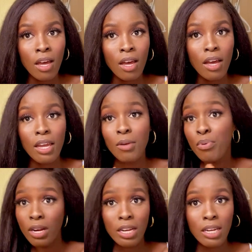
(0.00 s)

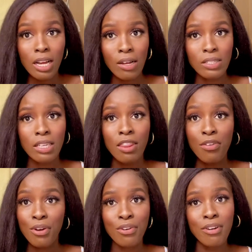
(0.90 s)
preclinicals in
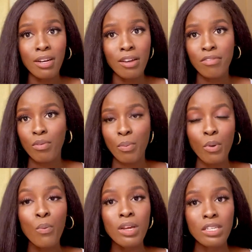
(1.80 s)
300 level, but
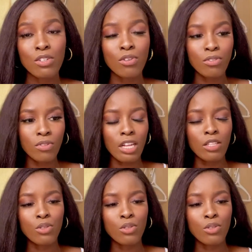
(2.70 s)
we did not do that.